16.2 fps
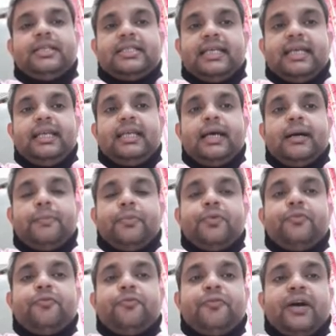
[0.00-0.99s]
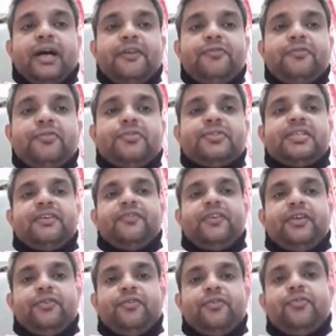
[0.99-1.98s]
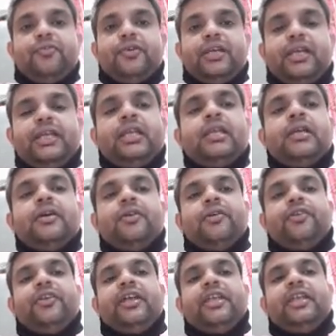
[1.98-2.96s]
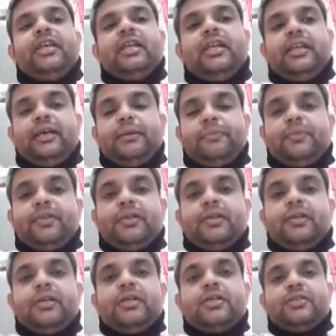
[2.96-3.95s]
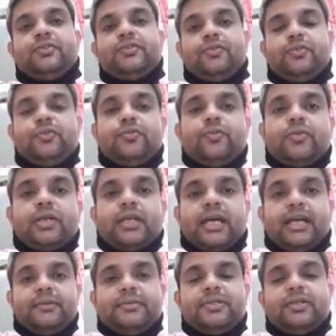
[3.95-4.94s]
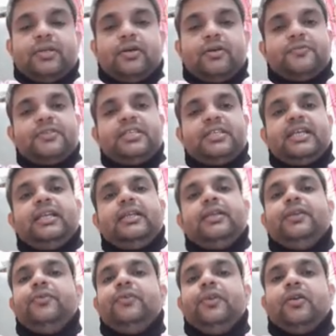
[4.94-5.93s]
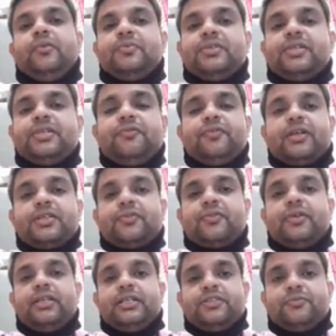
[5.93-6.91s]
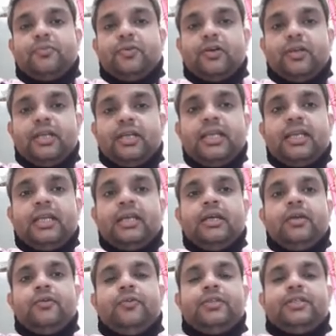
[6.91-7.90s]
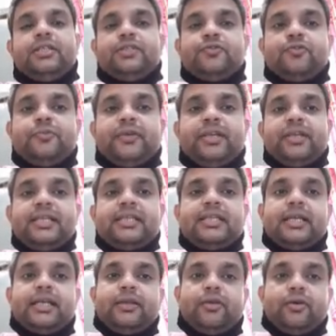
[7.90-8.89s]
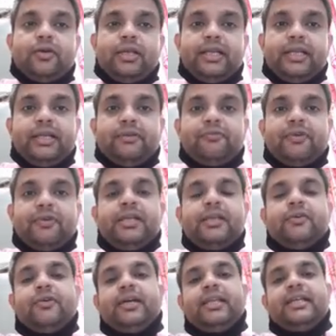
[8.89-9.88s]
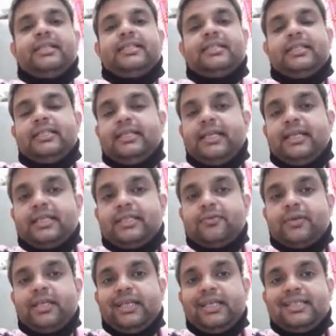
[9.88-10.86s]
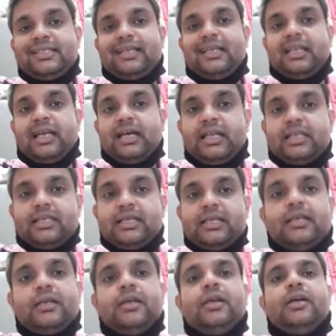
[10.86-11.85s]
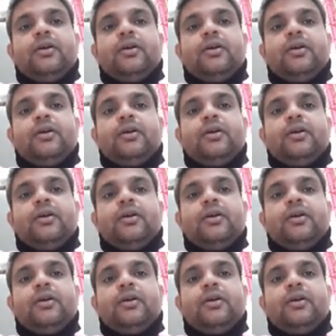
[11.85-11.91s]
cell up to 5 to 7 row in radial depth. So two types of cell you will observe. First one is smaller, which is suberized and non-lignified, whereas next one is larger,